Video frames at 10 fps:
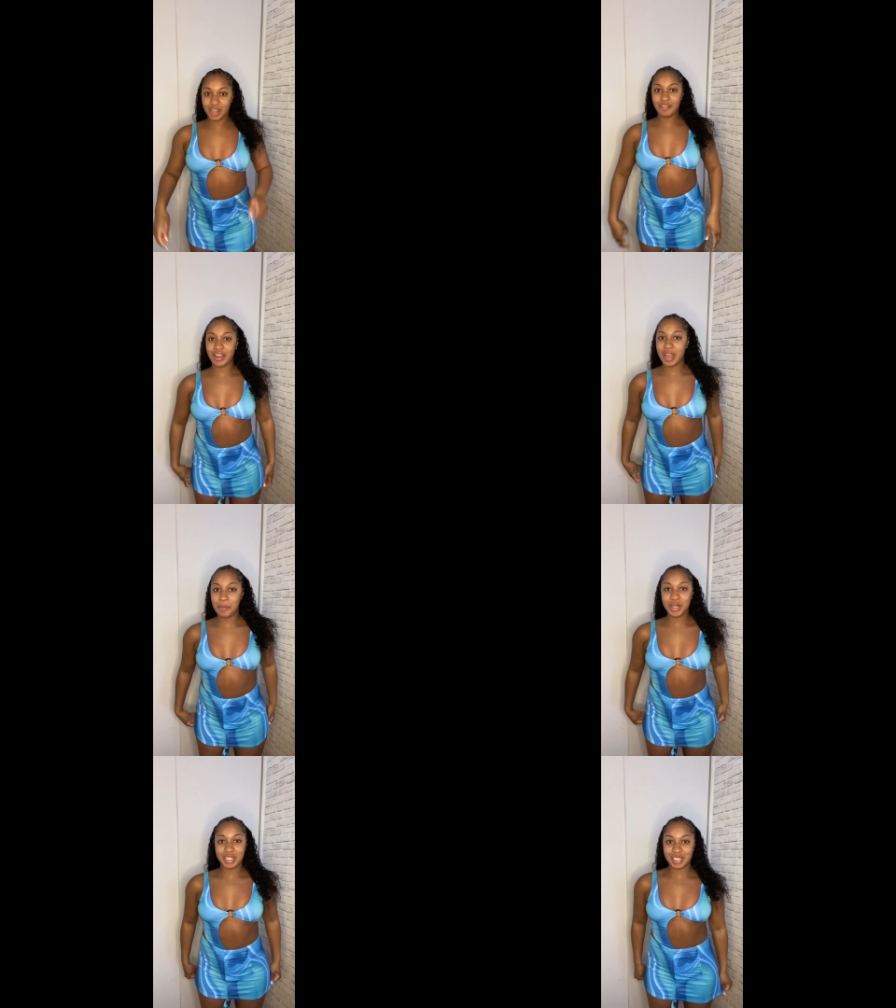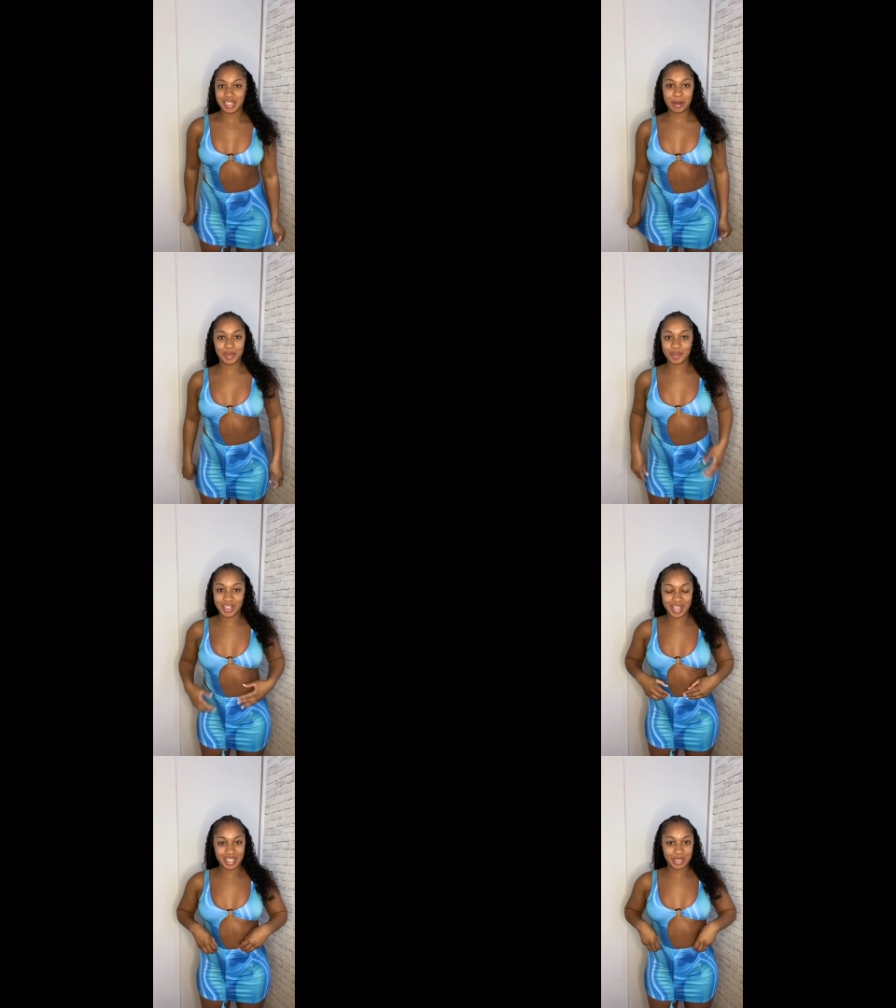All right, I'm gonna just stop talking
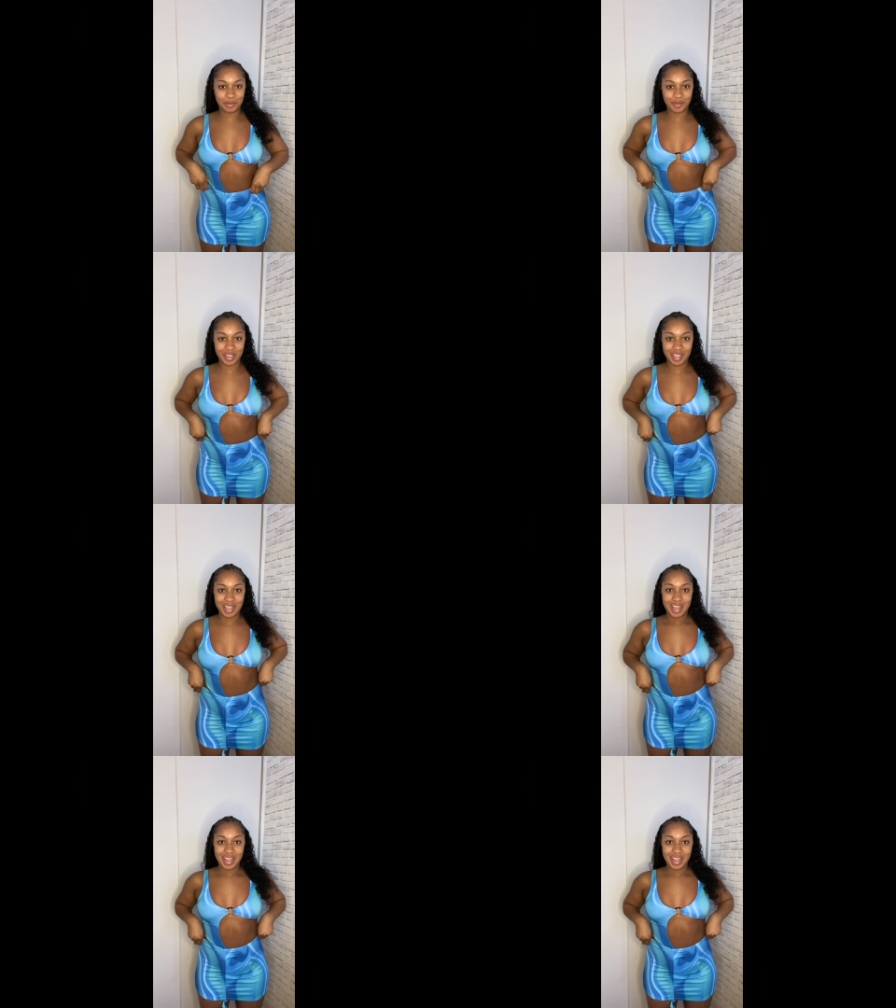at this point